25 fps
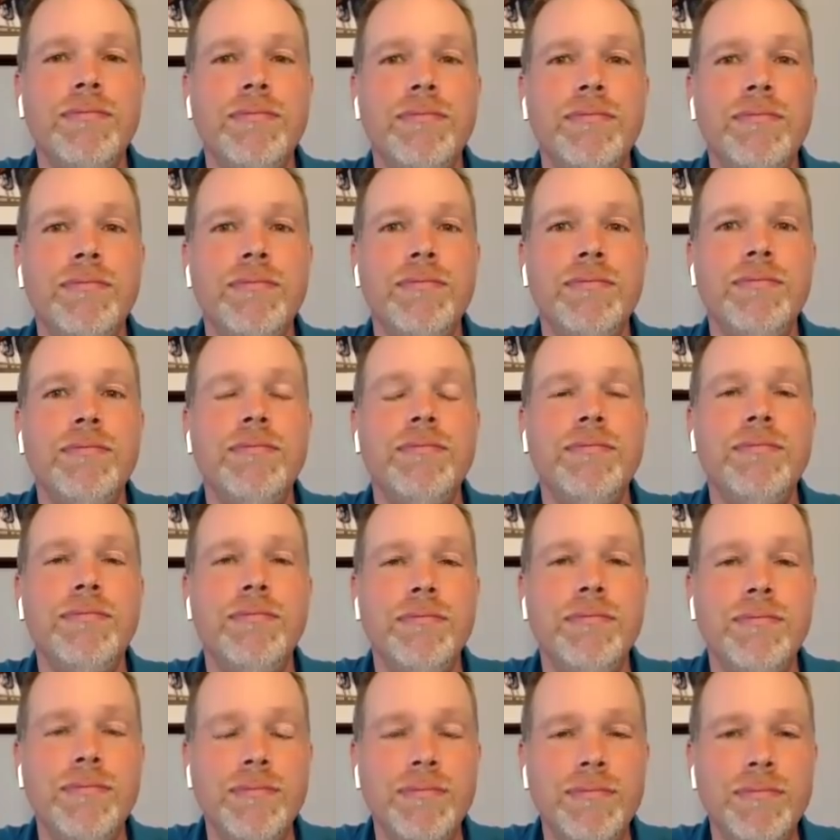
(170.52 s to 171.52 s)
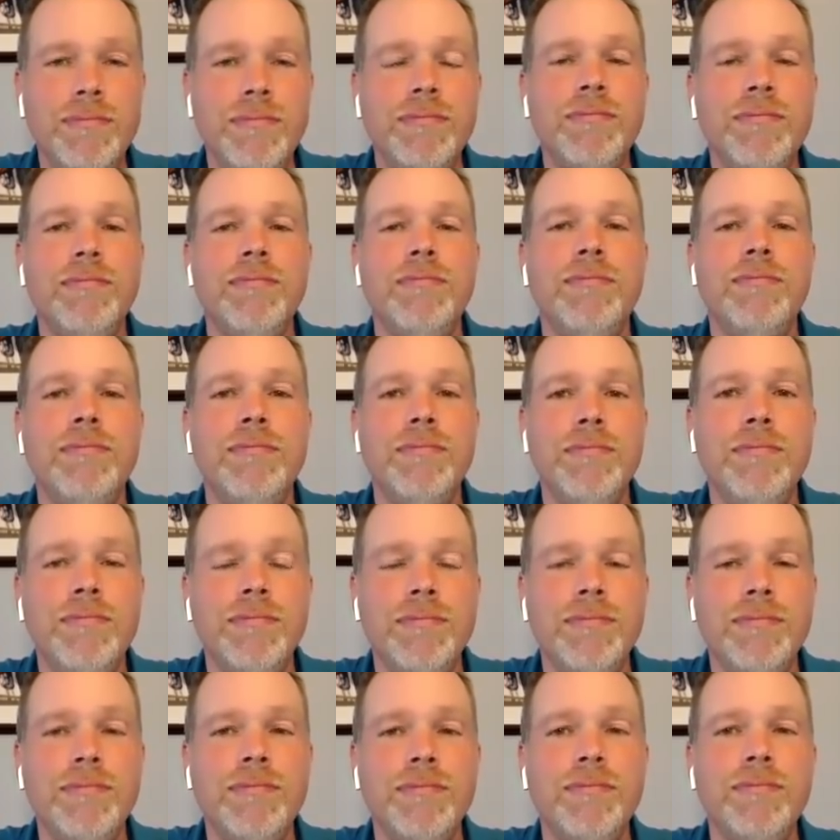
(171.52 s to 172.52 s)

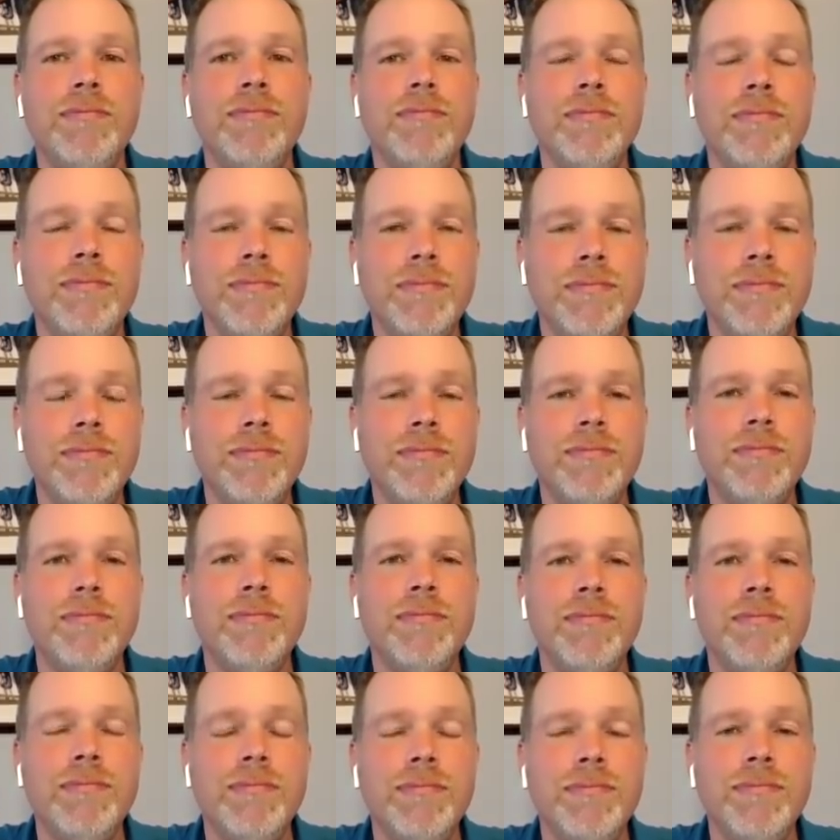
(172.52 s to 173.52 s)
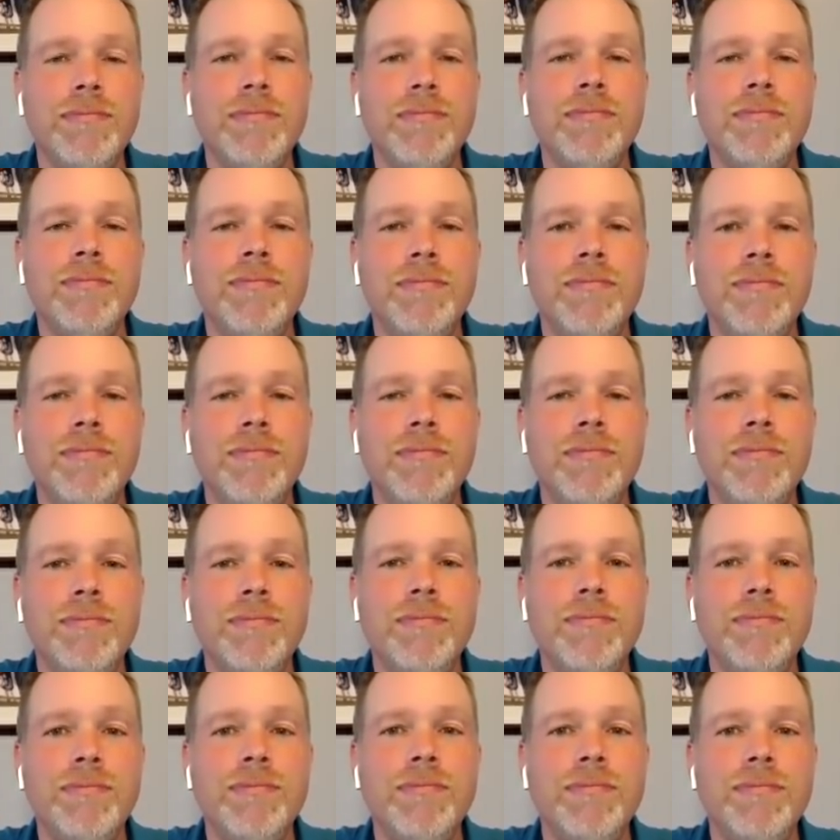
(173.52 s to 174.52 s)

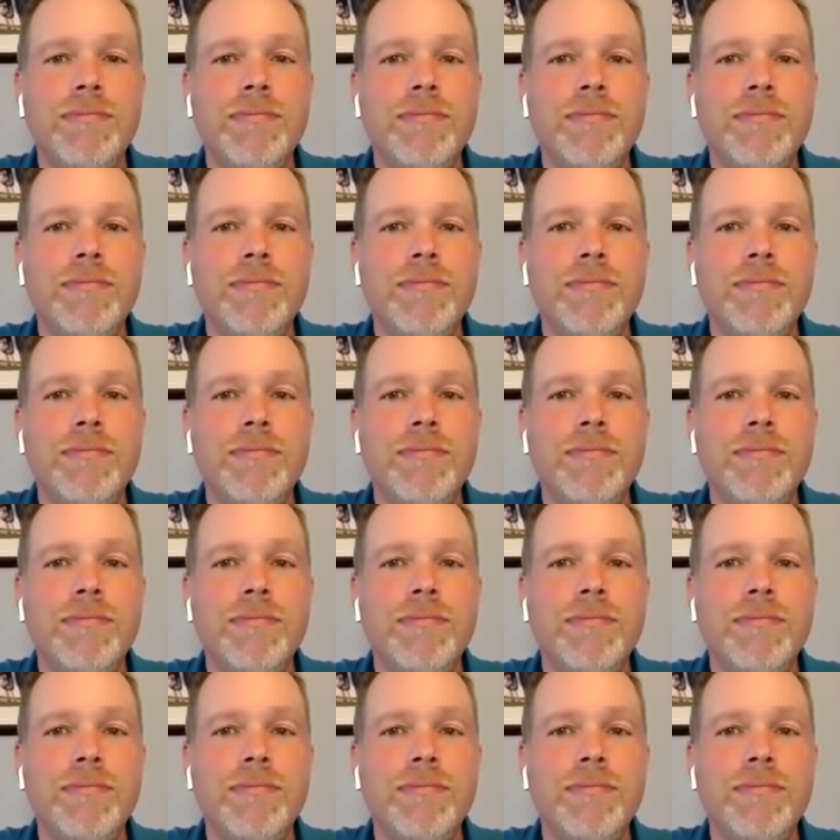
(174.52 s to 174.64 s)
(silent)